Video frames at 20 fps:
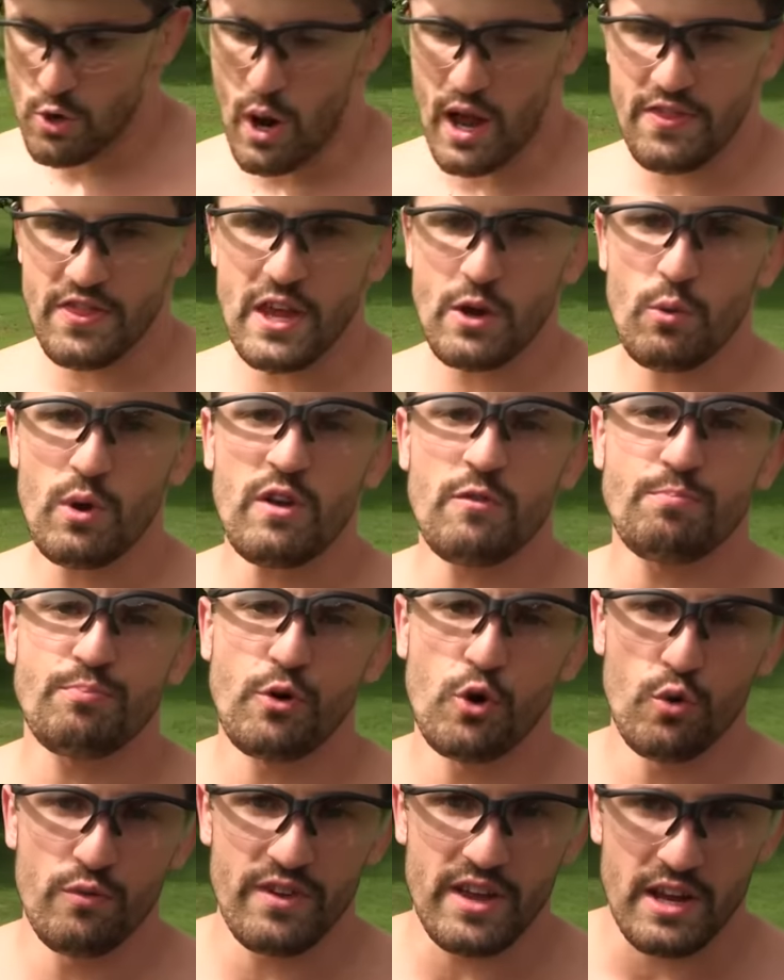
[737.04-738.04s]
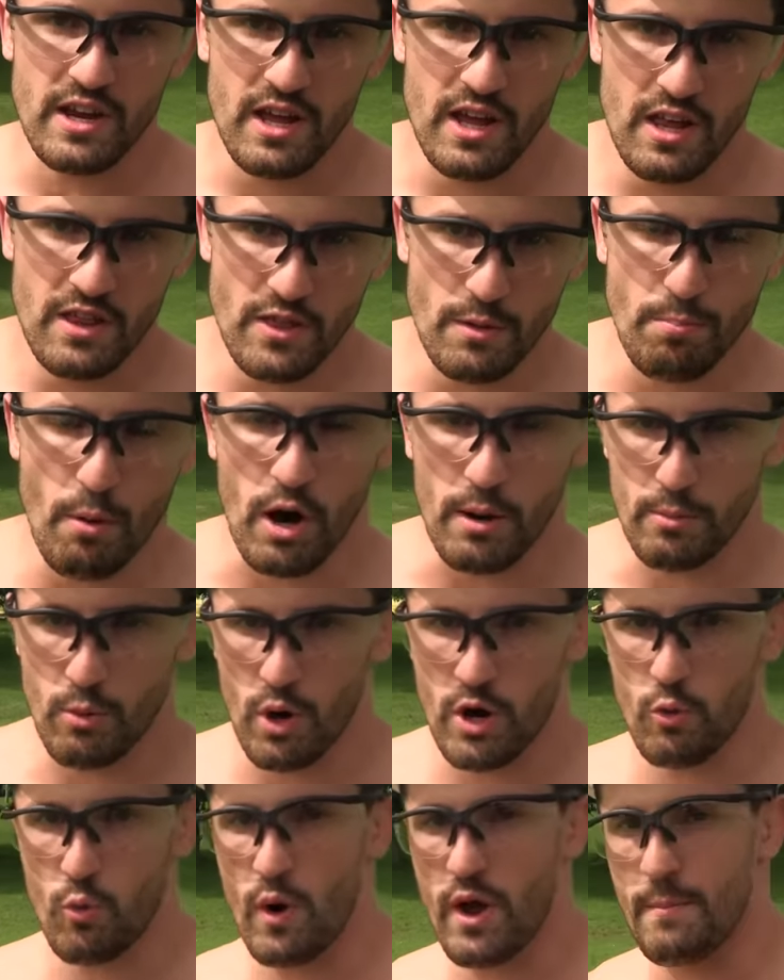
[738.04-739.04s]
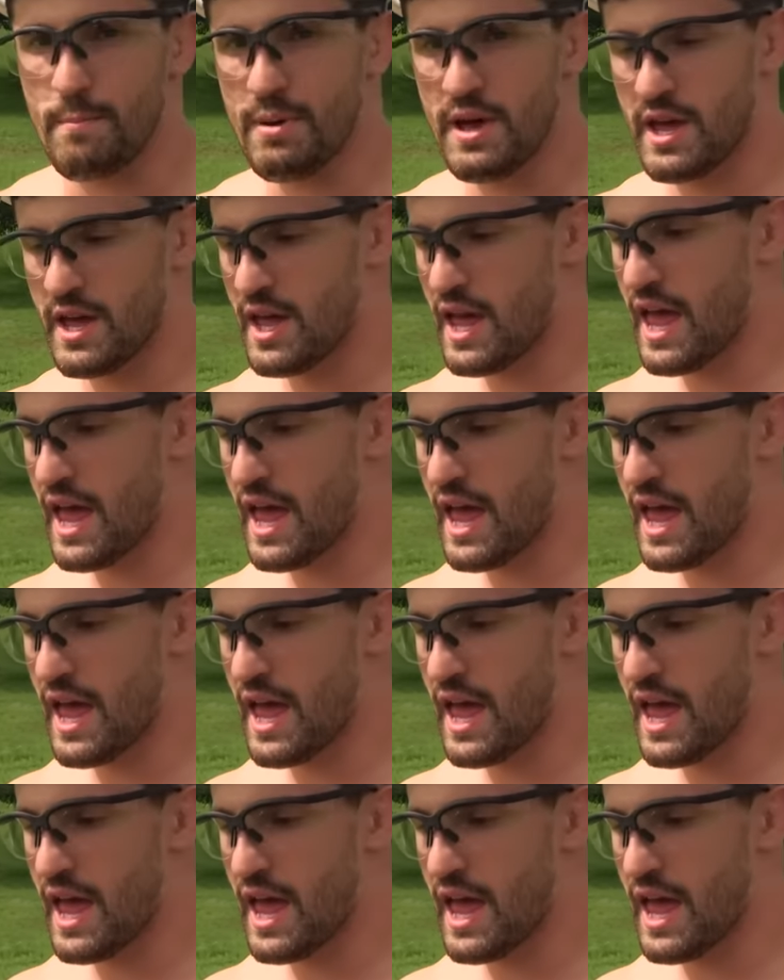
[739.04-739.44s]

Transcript: So I think we've proven the barbed wire whip